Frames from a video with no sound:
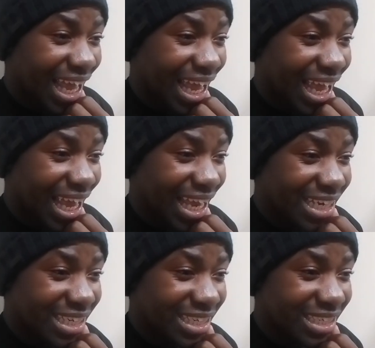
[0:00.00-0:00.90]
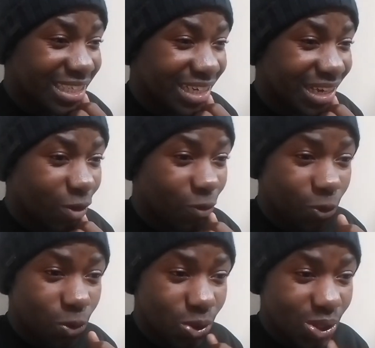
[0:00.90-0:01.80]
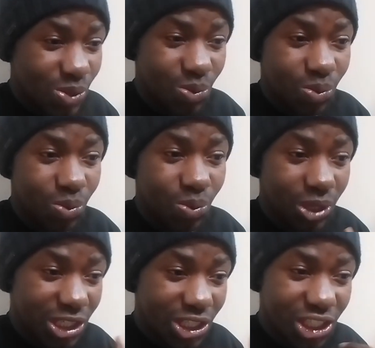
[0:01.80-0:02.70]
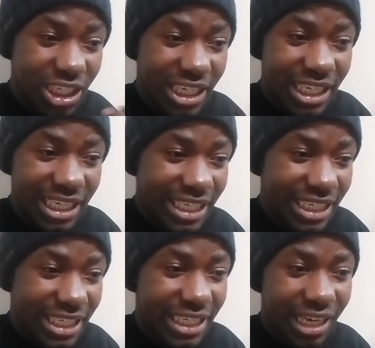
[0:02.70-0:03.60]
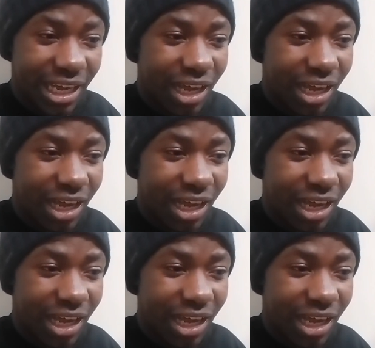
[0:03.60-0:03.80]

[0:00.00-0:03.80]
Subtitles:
And of course, when she cleaned,